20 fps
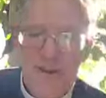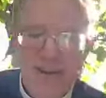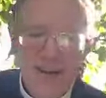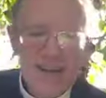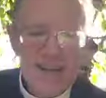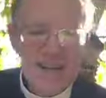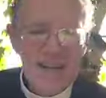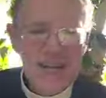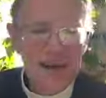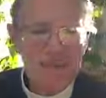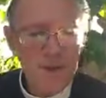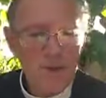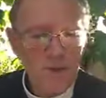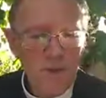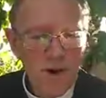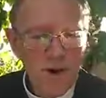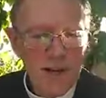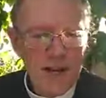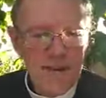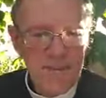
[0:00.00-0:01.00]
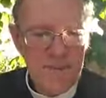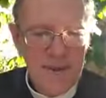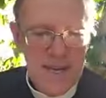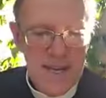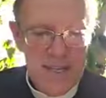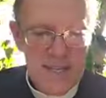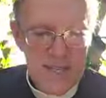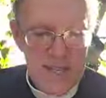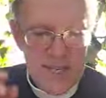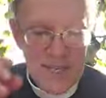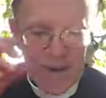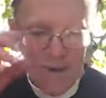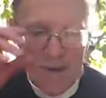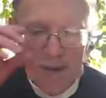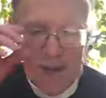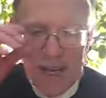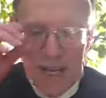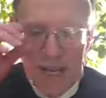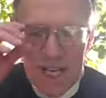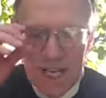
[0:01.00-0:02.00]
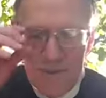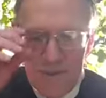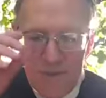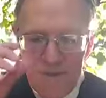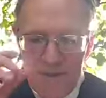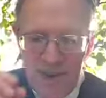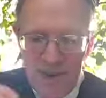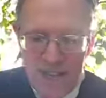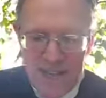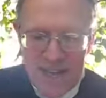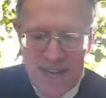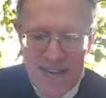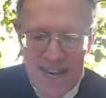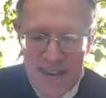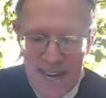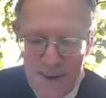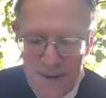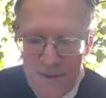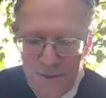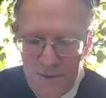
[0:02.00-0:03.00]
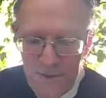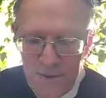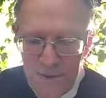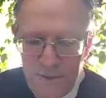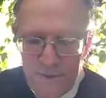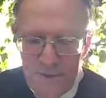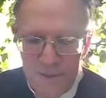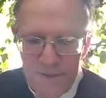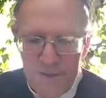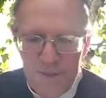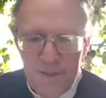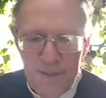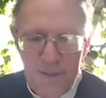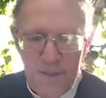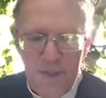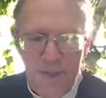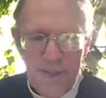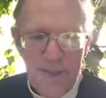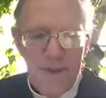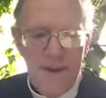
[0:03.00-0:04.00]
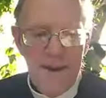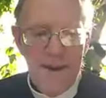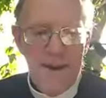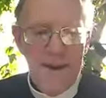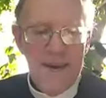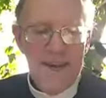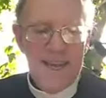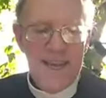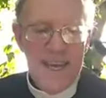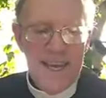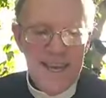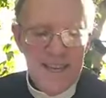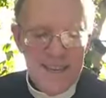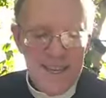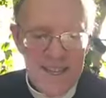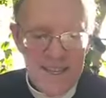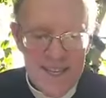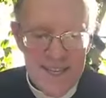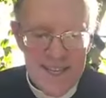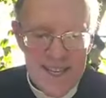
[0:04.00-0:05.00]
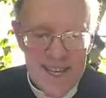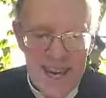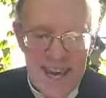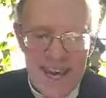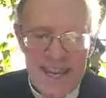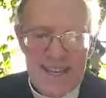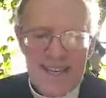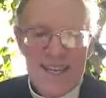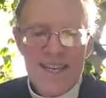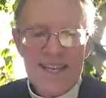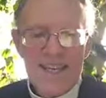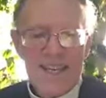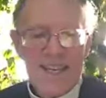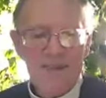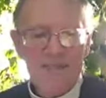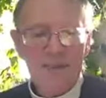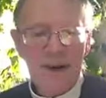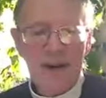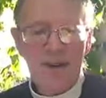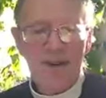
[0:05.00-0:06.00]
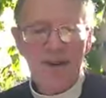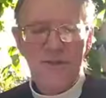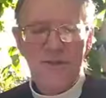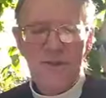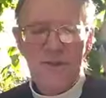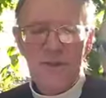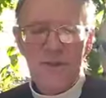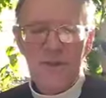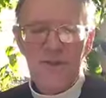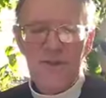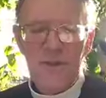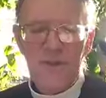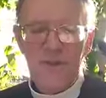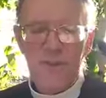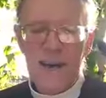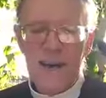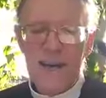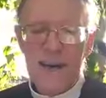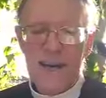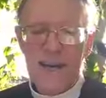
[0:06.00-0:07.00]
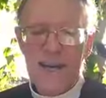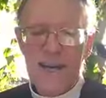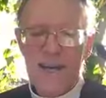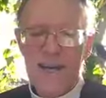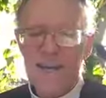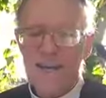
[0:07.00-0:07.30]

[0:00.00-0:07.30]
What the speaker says: idea, but what it means is that we need to be rather careful. It isn't saying that it doesn't matter if you're good or bad,